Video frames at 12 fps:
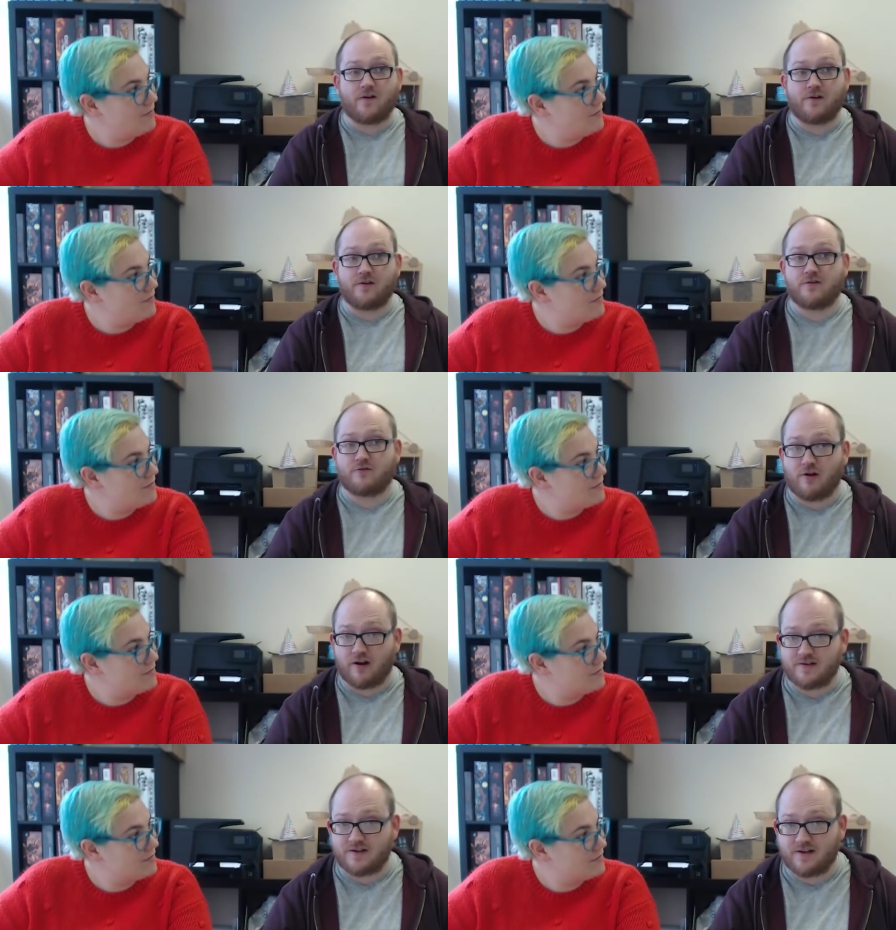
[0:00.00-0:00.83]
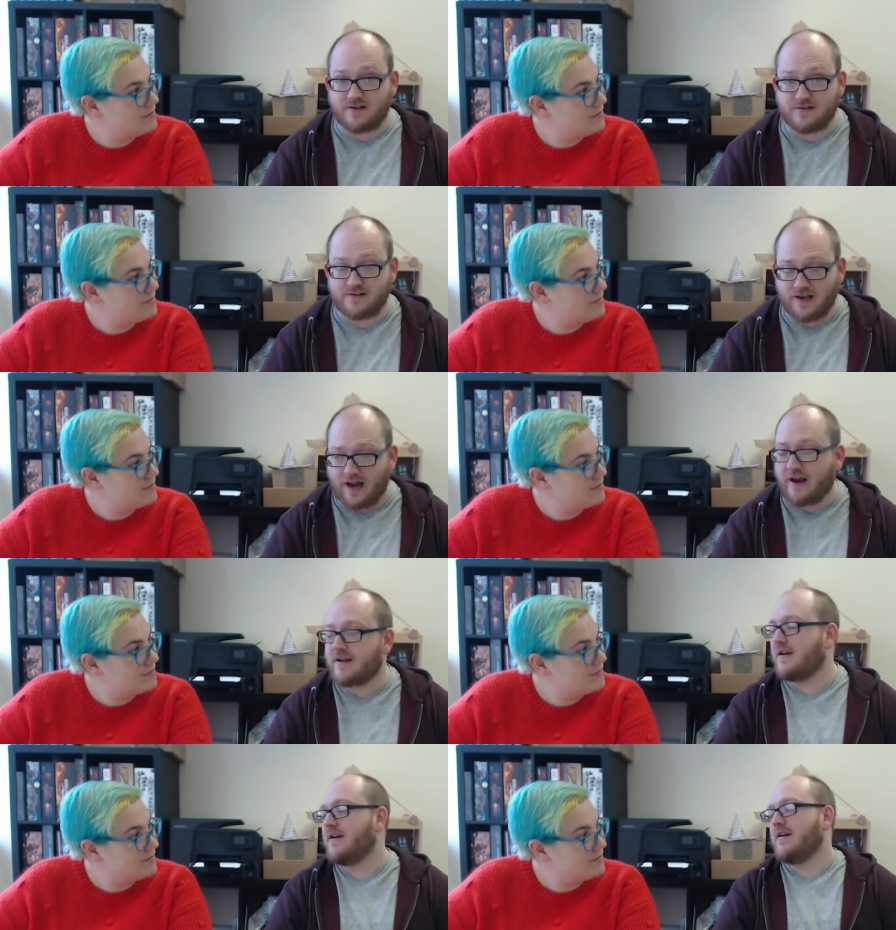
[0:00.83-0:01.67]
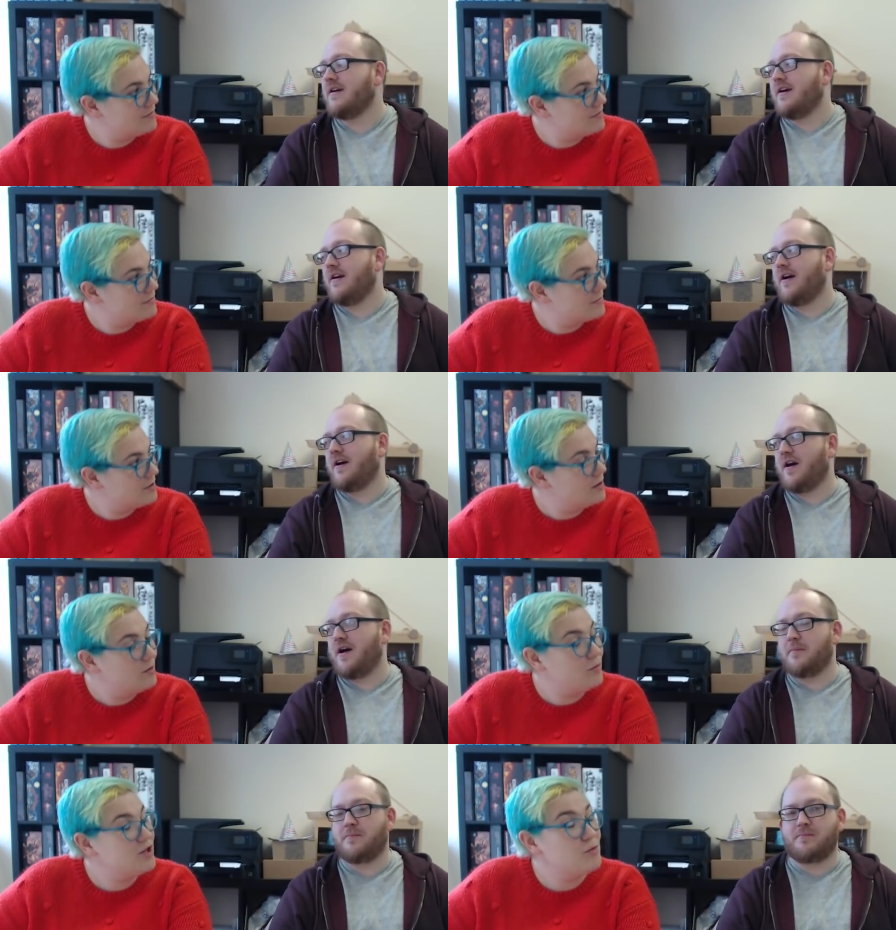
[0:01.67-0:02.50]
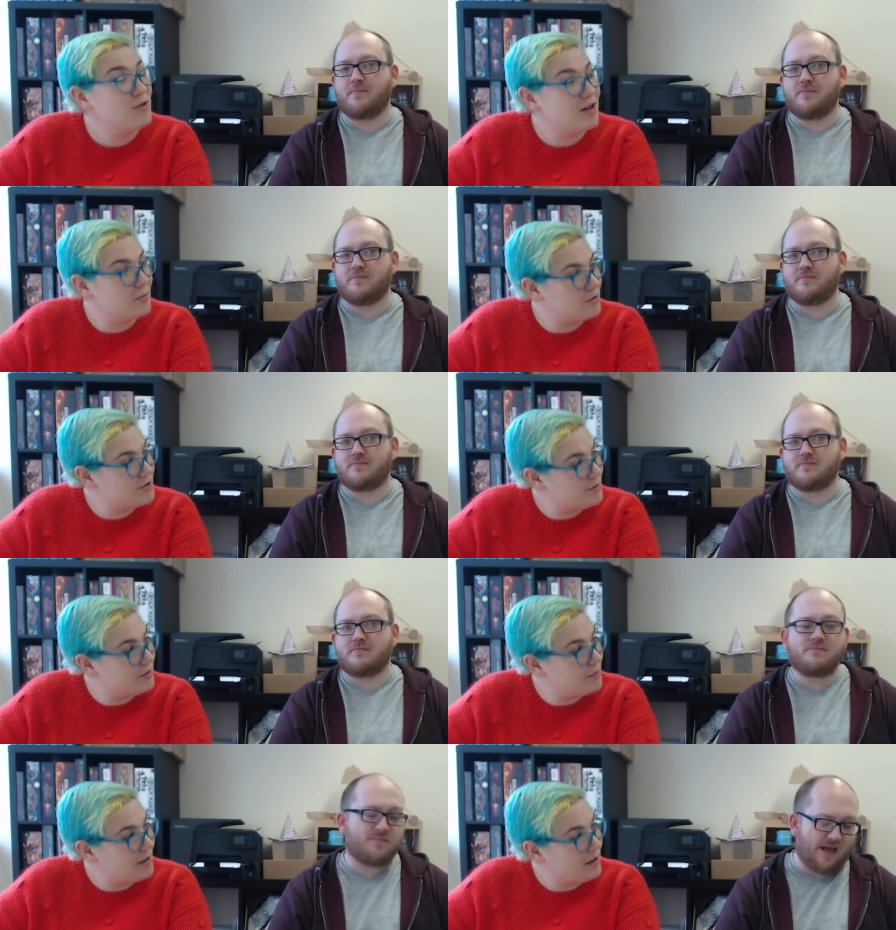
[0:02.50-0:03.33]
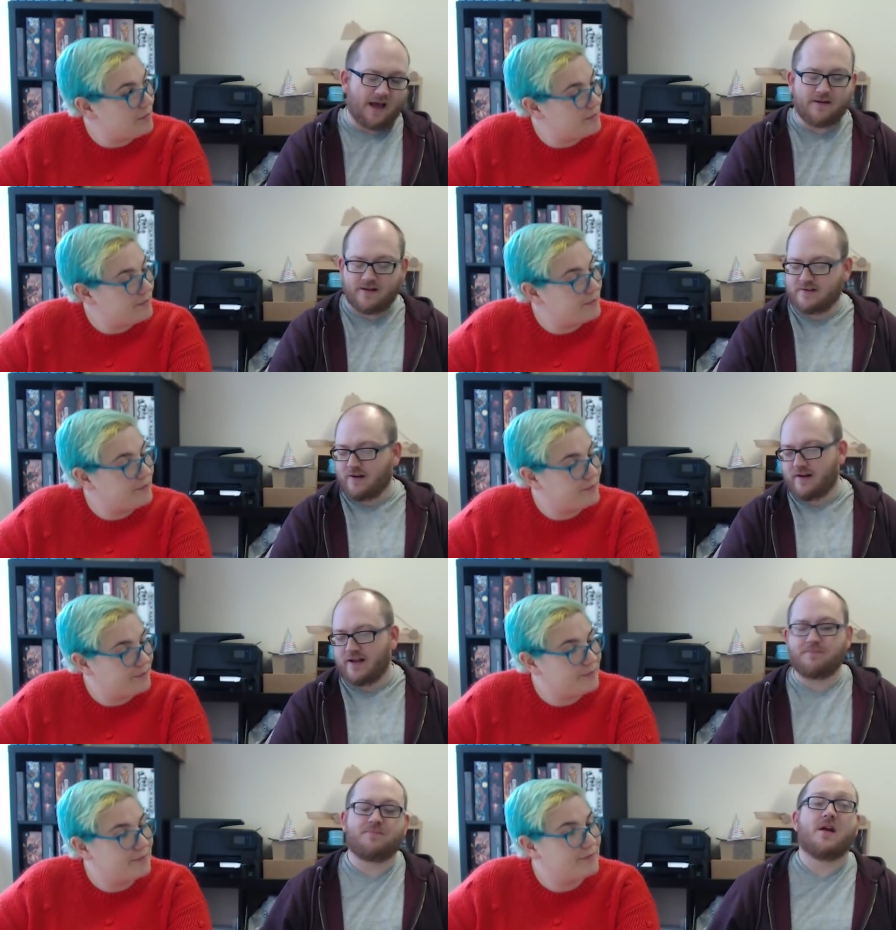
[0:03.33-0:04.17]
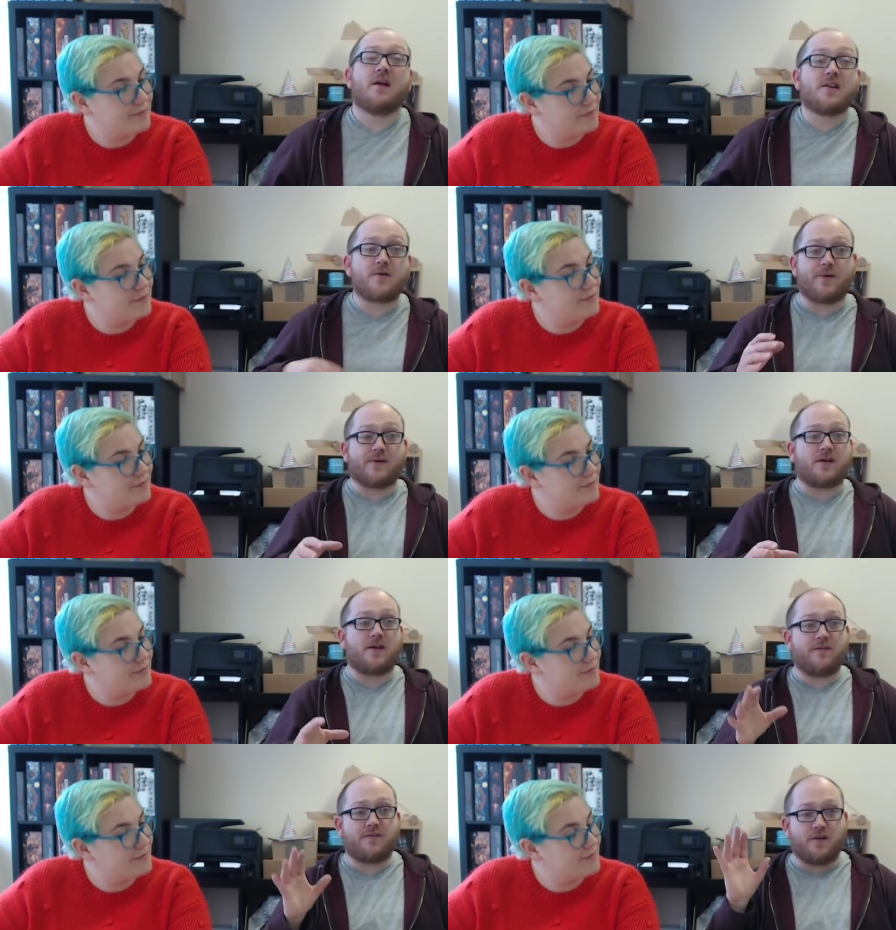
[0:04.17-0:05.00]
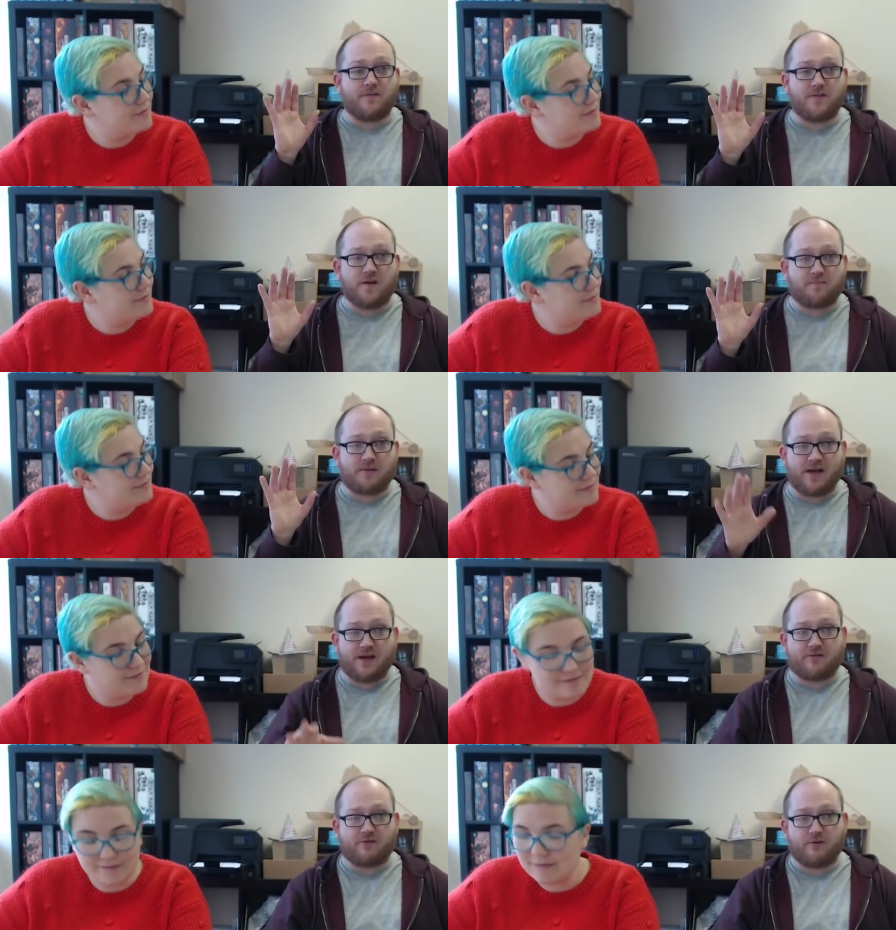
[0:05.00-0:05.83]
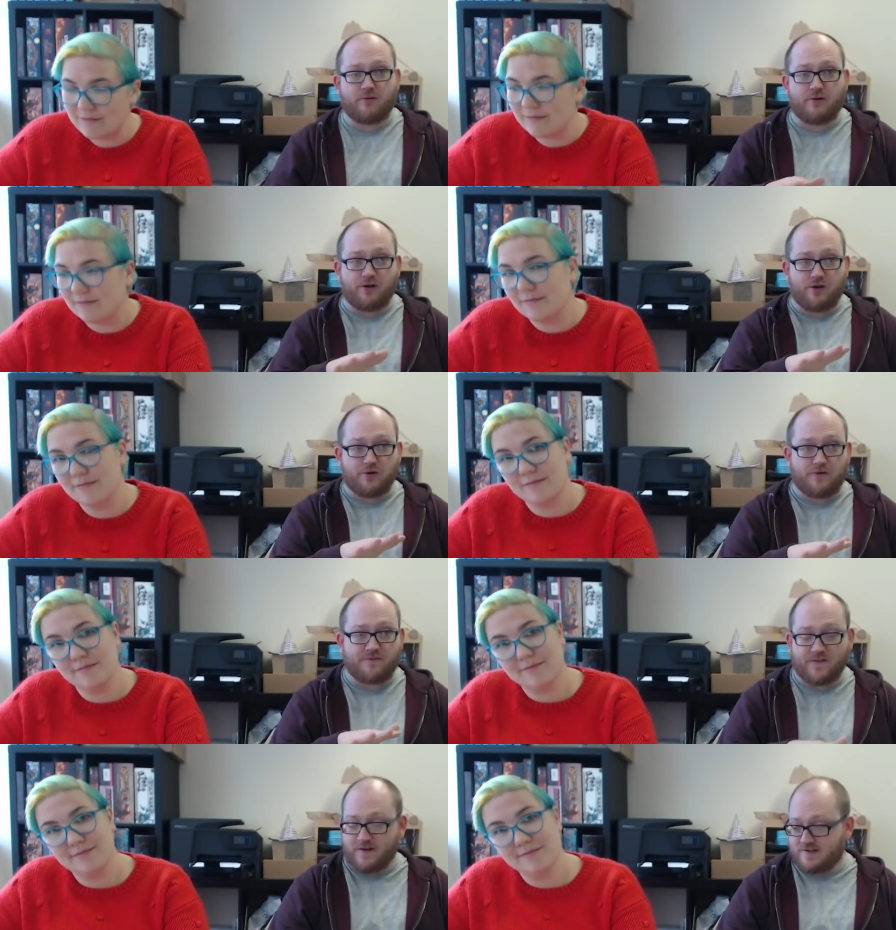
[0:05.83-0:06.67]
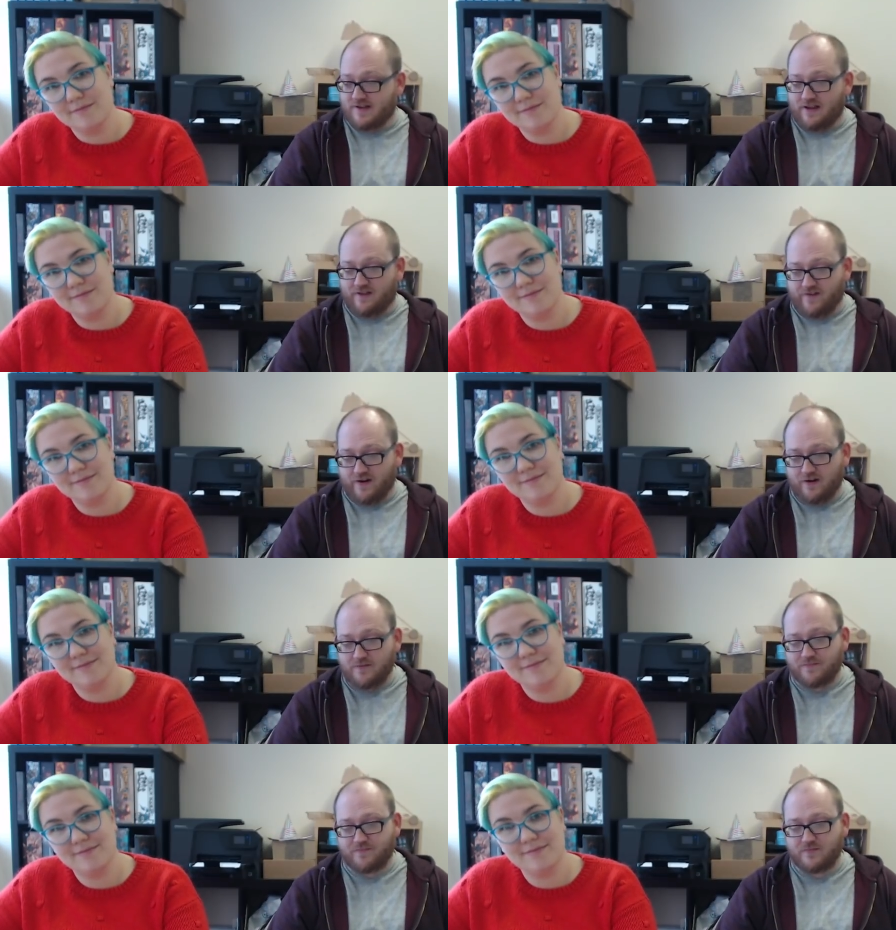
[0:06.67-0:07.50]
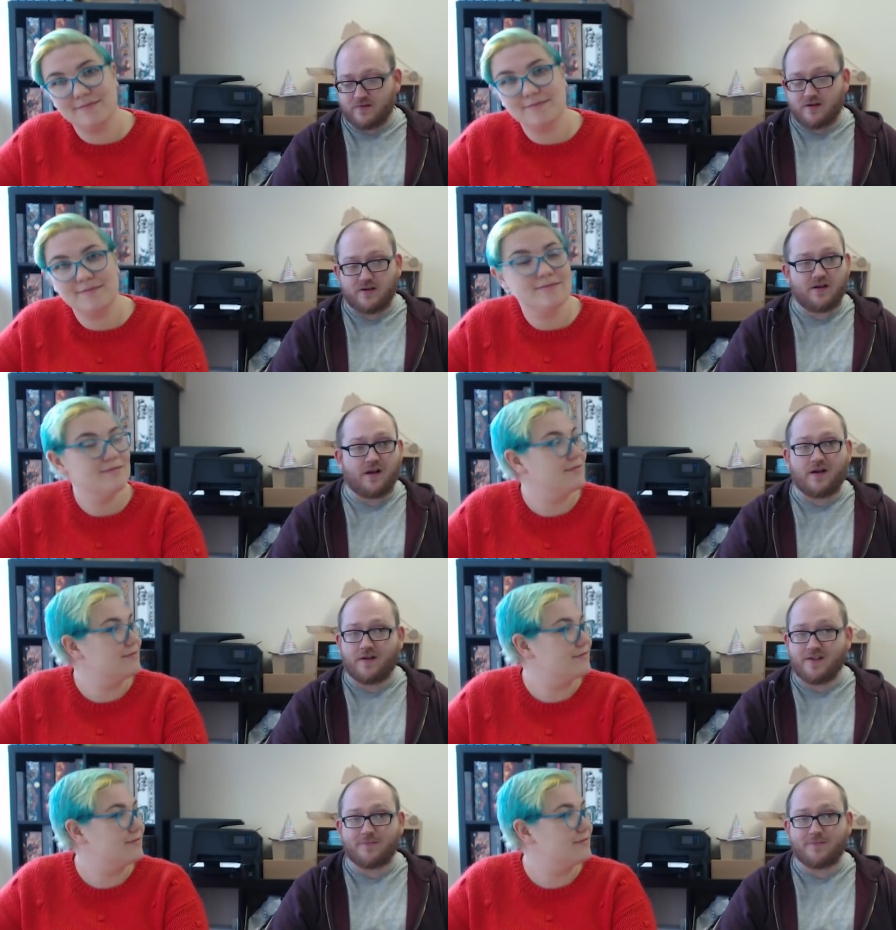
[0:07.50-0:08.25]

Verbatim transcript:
Speaker 1: constructor deck. Uh,
Speaker 2: Which we'll come on to in a bit. Yeah,
Speaker 1: totally. So anyway, so you've, you've, you've played through your first case file. At this